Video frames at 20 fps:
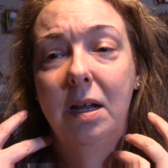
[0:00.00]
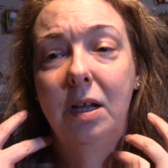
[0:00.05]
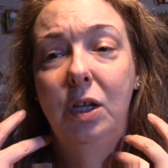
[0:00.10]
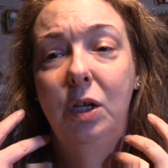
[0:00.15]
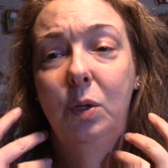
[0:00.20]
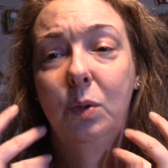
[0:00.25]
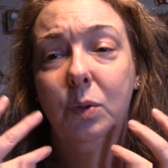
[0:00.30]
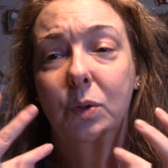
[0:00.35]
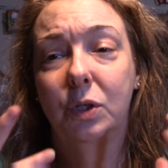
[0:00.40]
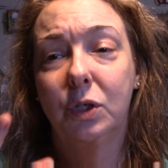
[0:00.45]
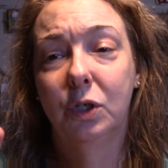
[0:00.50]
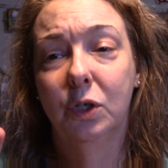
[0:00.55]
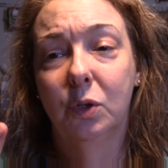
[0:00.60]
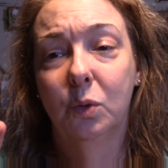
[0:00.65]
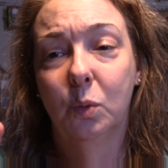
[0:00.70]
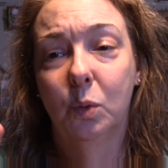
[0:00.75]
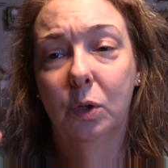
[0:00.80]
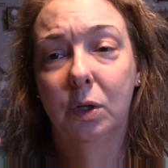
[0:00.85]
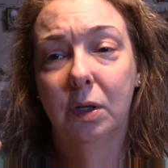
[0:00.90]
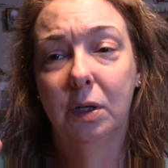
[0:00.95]
Use your
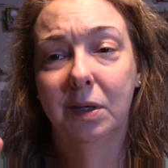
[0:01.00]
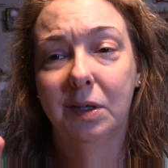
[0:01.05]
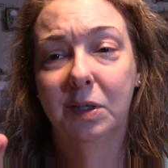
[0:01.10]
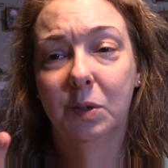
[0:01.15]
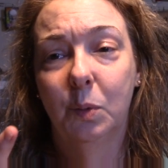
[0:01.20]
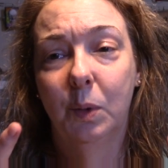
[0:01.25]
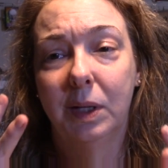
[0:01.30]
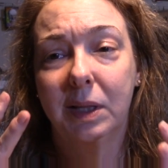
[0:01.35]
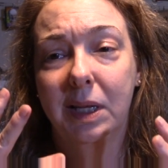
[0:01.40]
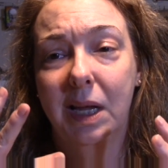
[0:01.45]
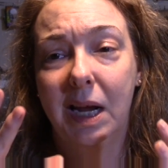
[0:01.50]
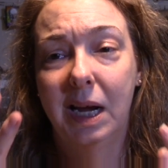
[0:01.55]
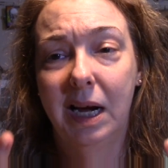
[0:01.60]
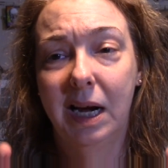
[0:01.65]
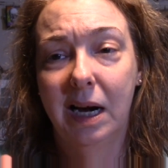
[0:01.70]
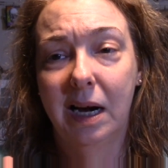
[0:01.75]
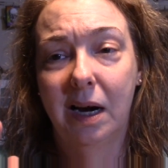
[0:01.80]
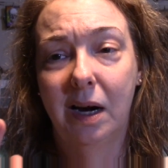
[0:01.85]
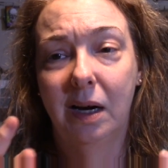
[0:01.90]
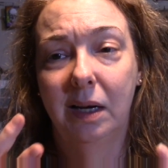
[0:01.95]
words with
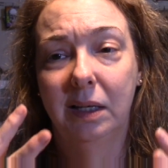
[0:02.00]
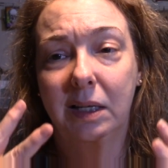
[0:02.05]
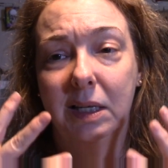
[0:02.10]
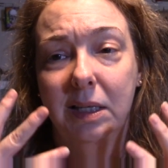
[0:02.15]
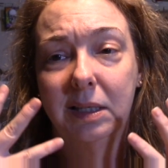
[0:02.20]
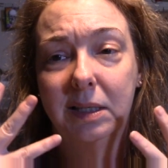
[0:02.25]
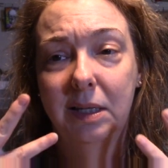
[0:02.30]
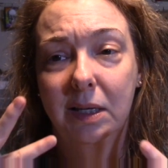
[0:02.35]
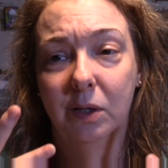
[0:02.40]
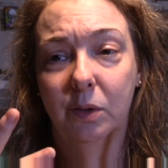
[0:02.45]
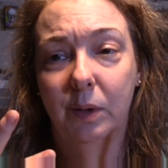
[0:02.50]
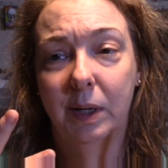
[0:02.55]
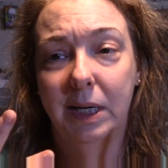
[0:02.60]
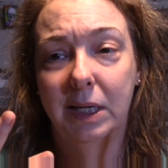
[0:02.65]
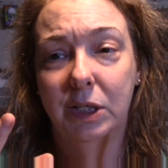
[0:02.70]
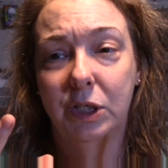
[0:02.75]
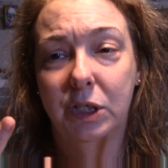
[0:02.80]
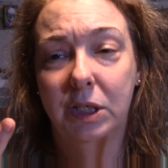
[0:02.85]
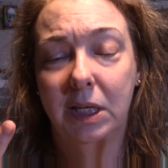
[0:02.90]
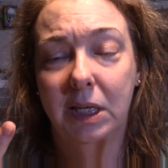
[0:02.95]
care and
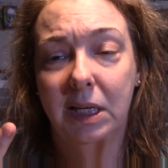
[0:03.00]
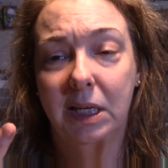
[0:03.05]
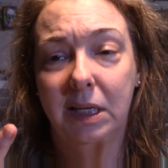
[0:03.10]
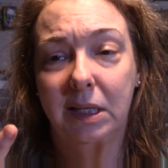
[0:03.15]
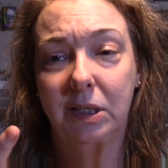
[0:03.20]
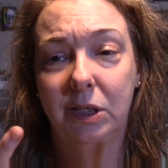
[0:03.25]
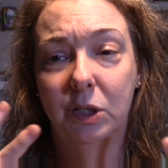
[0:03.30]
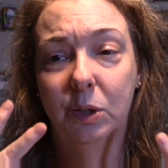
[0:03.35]
consideration.